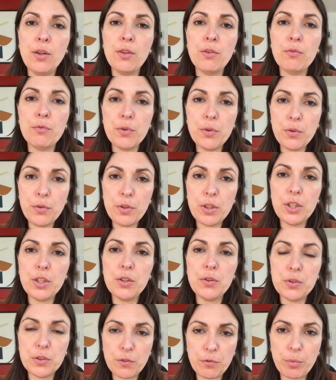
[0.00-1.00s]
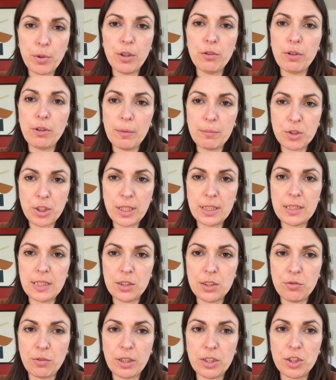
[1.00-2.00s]
through the use of programme GESI
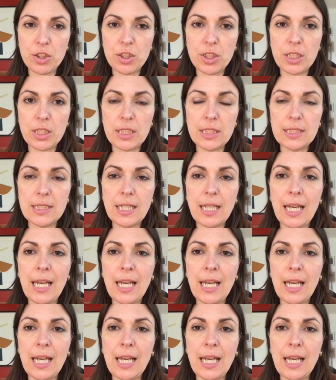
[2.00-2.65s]
strategies,